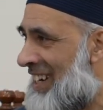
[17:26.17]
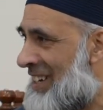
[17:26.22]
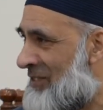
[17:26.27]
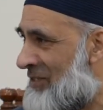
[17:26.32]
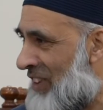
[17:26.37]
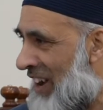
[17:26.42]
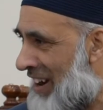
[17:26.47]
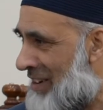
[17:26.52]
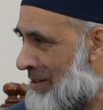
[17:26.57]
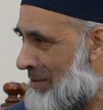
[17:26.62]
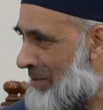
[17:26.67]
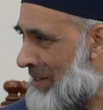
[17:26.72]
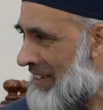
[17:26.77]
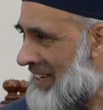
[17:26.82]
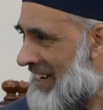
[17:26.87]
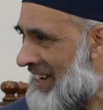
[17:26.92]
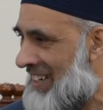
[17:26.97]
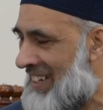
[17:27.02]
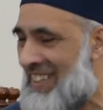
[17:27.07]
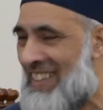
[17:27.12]
environment
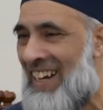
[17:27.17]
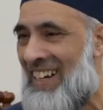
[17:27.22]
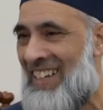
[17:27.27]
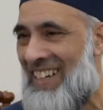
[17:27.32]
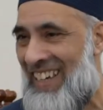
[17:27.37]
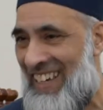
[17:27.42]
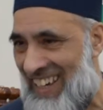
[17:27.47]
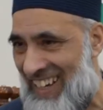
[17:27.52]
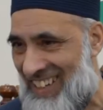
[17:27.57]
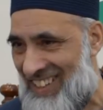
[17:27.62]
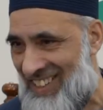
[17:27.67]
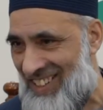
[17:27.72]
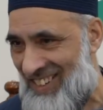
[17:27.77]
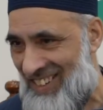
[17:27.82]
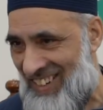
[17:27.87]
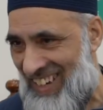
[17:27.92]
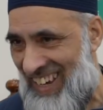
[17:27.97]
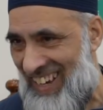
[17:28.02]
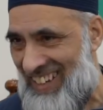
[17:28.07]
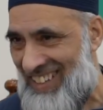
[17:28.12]
and in that age,
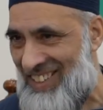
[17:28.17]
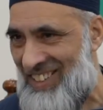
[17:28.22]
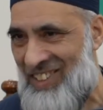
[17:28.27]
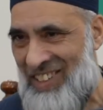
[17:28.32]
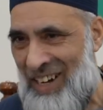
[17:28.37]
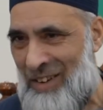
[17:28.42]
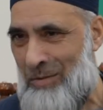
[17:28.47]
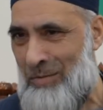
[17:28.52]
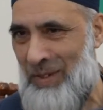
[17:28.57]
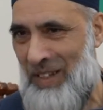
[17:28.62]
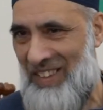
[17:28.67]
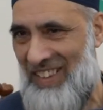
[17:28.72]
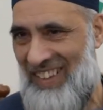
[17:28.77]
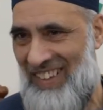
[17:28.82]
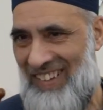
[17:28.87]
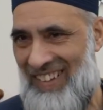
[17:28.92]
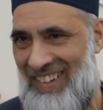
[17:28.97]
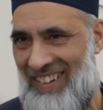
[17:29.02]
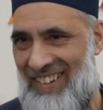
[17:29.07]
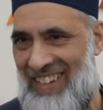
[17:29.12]
okay? It's terrible,
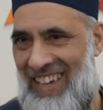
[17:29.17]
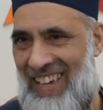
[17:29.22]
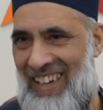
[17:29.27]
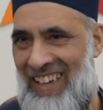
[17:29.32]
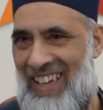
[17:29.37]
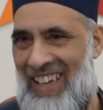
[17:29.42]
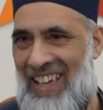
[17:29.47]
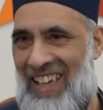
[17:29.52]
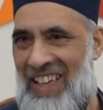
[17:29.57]
okay?